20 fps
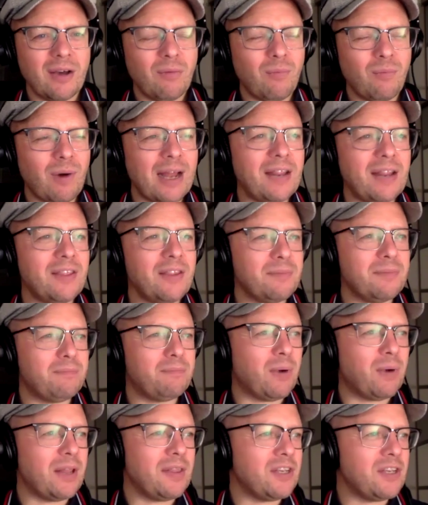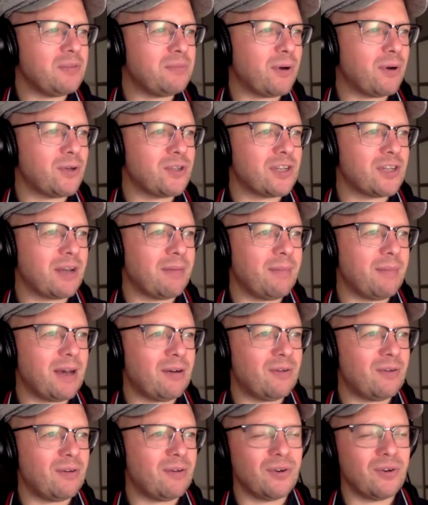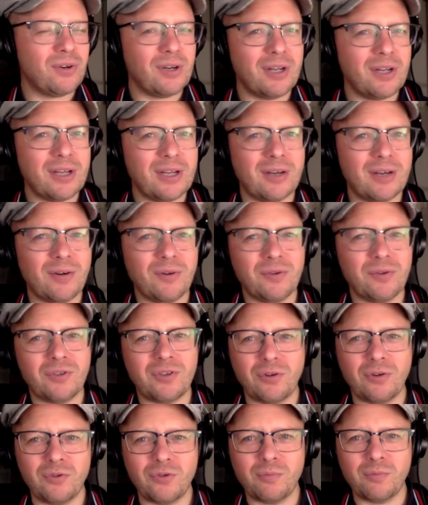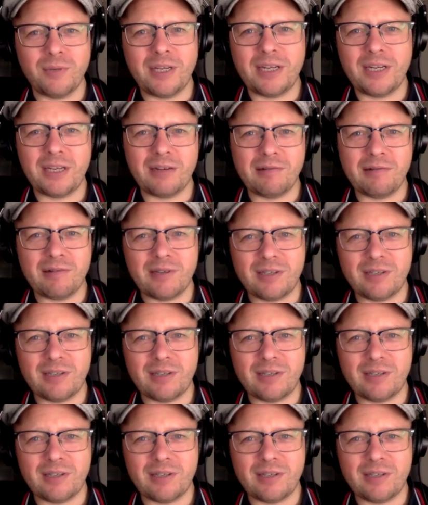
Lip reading: when these pods come out on social media,